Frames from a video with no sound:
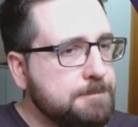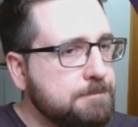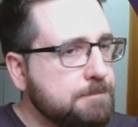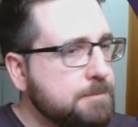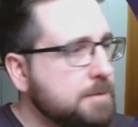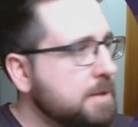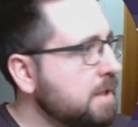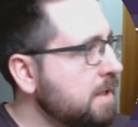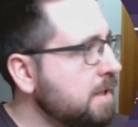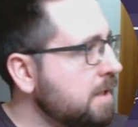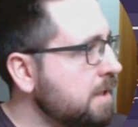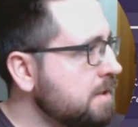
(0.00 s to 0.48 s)

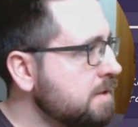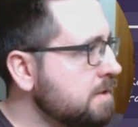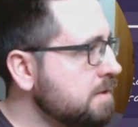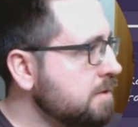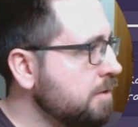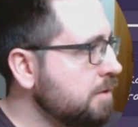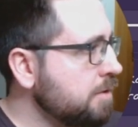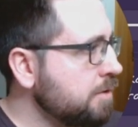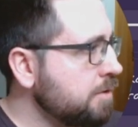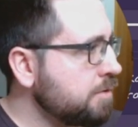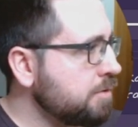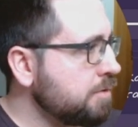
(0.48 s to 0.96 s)
is
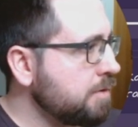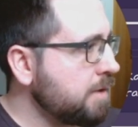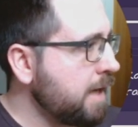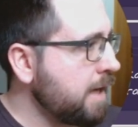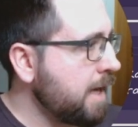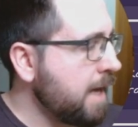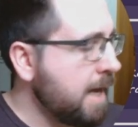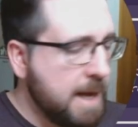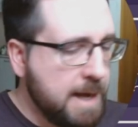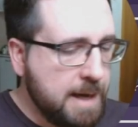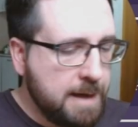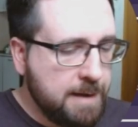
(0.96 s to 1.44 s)
going to
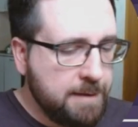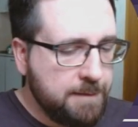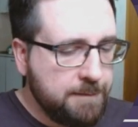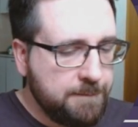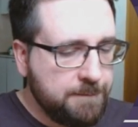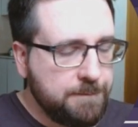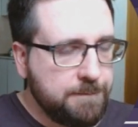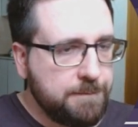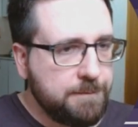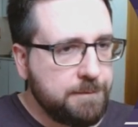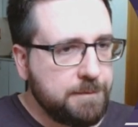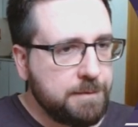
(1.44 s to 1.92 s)

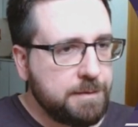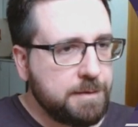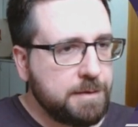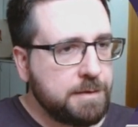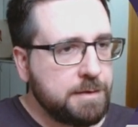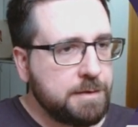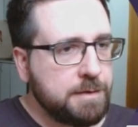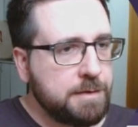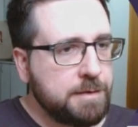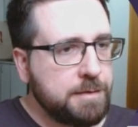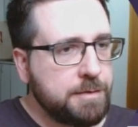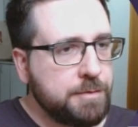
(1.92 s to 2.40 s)
have
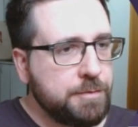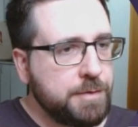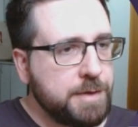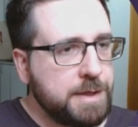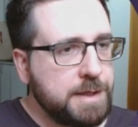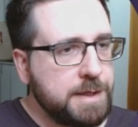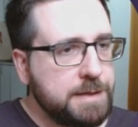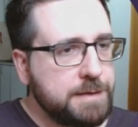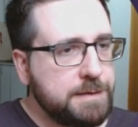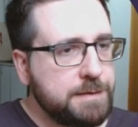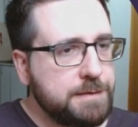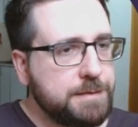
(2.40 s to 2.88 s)

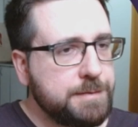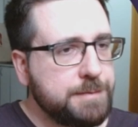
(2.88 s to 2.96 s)
grid